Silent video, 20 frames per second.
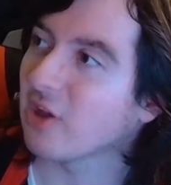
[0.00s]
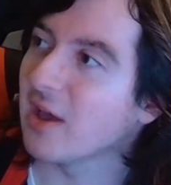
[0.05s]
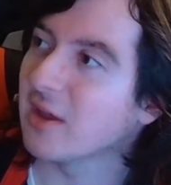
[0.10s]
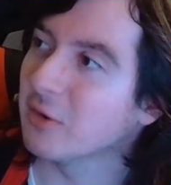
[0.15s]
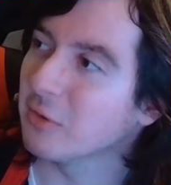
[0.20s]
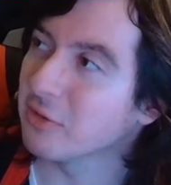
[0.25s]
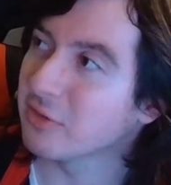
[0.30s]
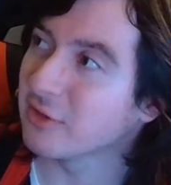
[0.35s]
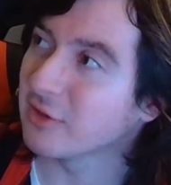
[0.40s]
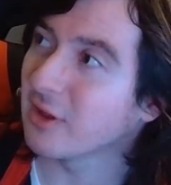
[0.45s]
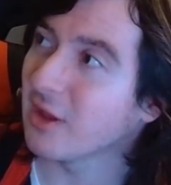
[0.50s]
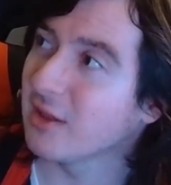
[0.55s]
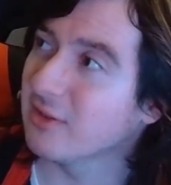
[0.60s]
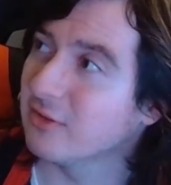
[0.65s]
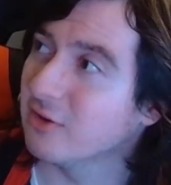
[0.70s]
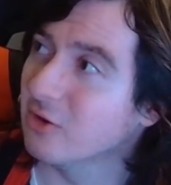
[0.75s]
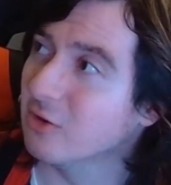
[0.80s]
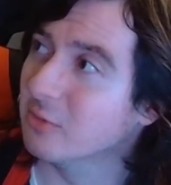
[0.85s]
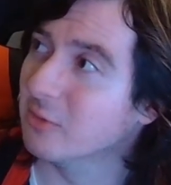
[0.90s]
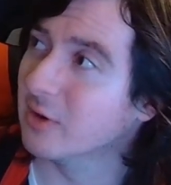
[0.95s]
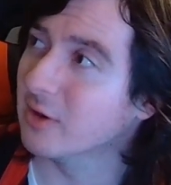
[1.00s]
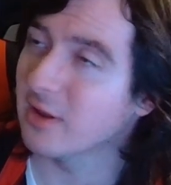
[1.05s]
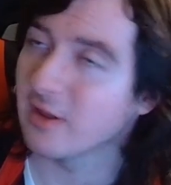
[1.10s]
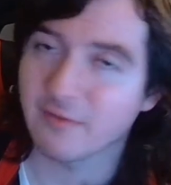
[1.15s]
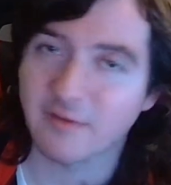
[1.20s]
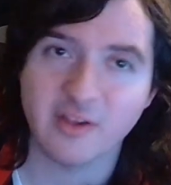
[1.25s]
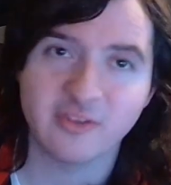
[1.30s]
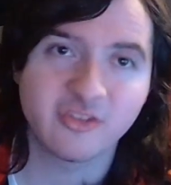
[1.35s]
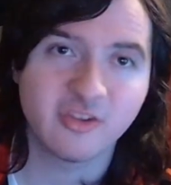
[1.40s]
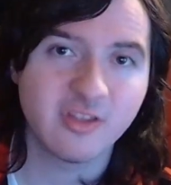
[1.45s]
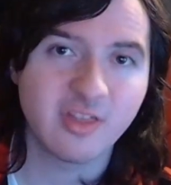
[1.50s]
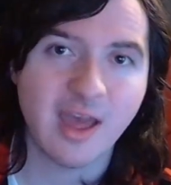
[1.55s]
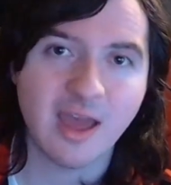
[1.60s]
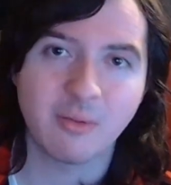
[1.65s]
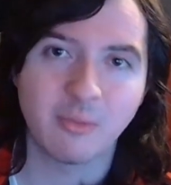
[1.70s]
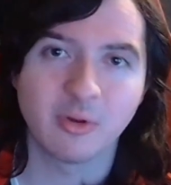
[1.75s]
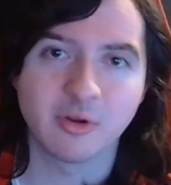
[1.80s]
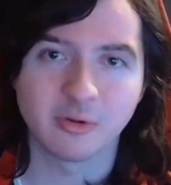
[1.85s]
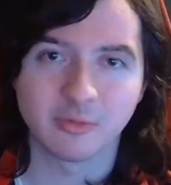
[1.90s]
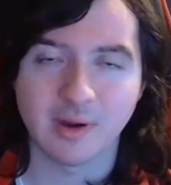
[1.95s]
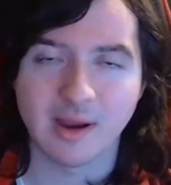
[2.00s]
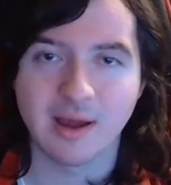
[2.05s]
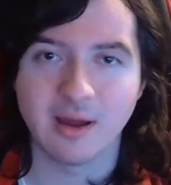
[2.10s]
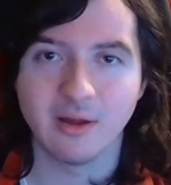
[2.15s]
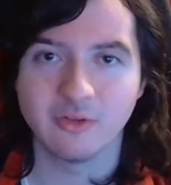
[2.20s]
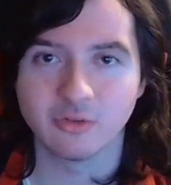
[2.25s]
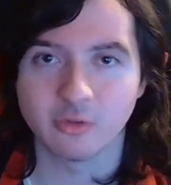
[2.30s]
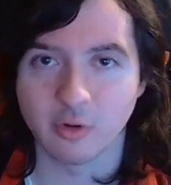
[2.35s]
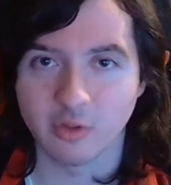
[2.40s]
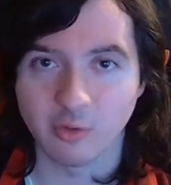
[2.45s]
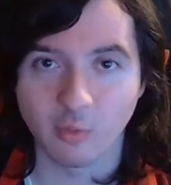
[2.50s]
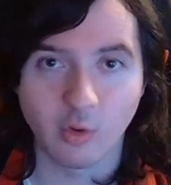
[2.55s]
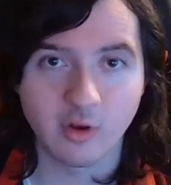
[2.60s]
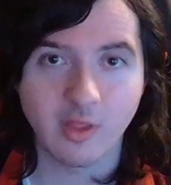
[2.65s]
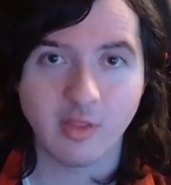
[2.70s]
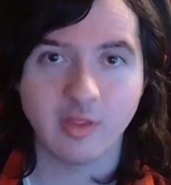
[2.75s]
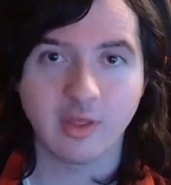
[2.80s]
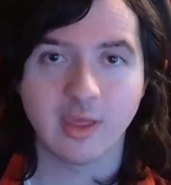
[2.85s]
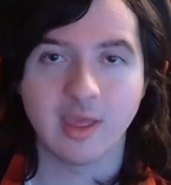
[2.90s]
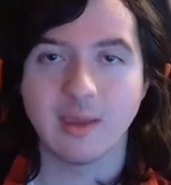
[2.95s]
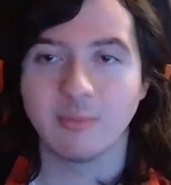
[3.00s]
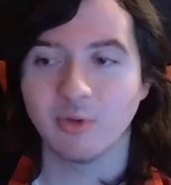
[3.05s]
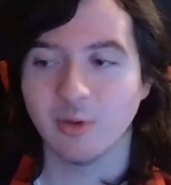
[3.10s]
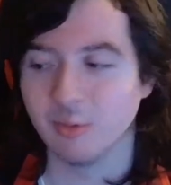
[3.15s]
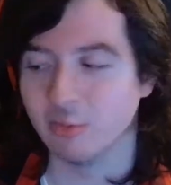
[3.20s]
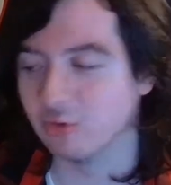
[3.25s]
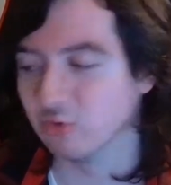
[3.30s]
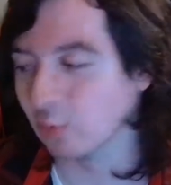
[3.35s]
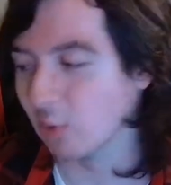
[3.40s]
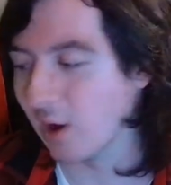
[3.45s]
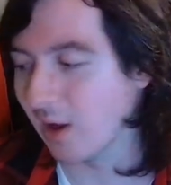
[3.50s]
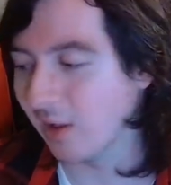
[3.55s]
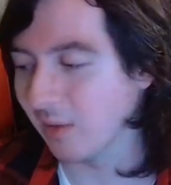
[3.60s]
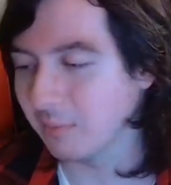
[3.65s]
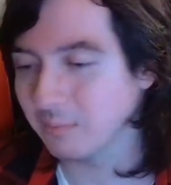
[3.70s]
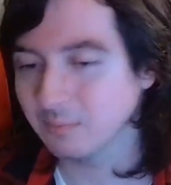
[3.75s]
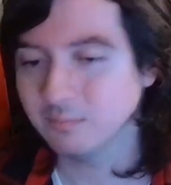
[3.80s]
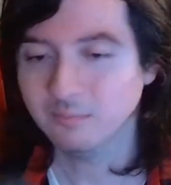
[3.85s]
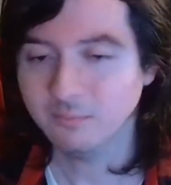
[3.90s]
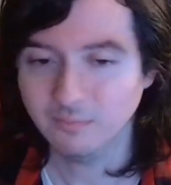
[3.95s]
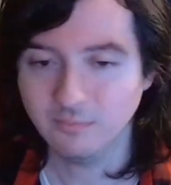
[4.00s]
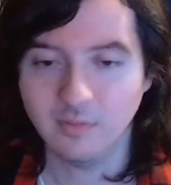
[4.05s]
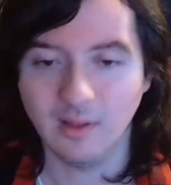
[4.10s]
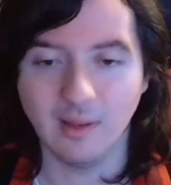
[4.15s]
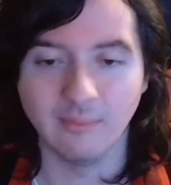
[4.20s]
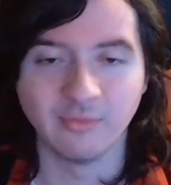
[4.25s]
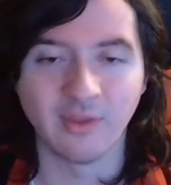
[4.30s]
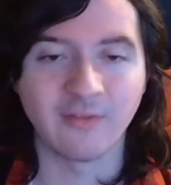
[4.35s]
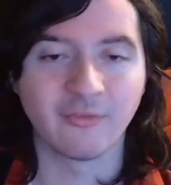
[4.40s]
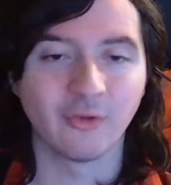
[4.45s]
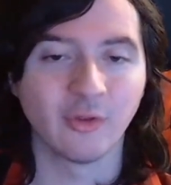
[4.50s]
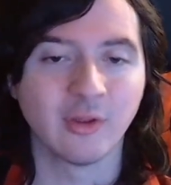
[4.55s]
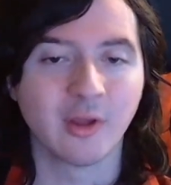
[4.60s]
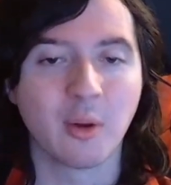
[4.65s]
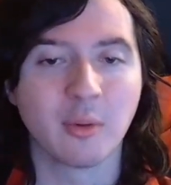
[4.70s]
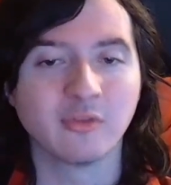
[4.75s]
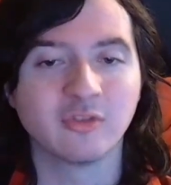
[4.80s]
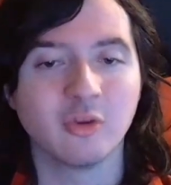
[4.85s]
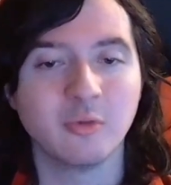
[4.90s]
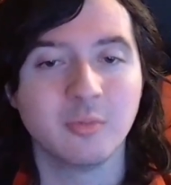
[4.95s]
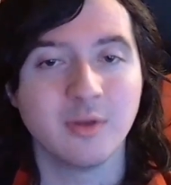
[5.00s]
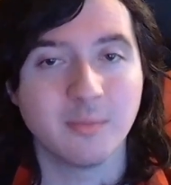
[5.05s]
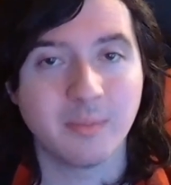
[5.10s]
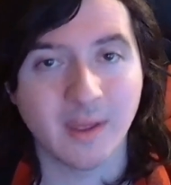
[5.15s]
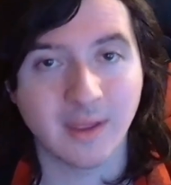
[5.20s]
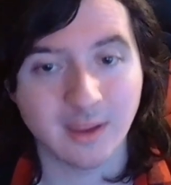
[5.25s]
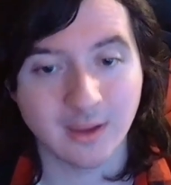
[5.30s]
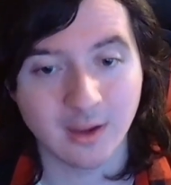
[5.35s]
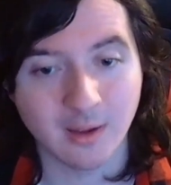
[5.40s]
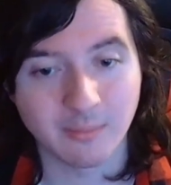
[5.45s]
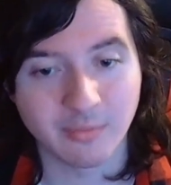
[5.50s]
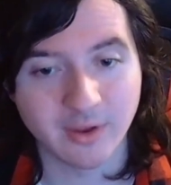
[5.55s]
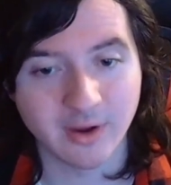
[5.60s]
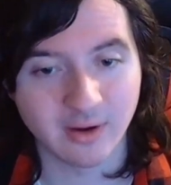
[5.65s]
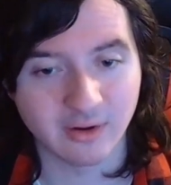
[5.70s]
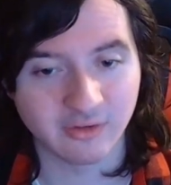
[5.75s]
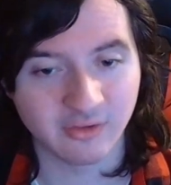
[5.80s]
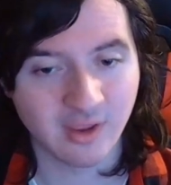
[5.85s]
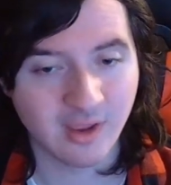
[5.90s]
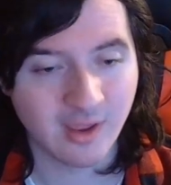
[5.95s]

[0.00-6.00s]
I don't think I do, but if I see that one around, or the one on the GameCube as well, definitely going to be picking it up there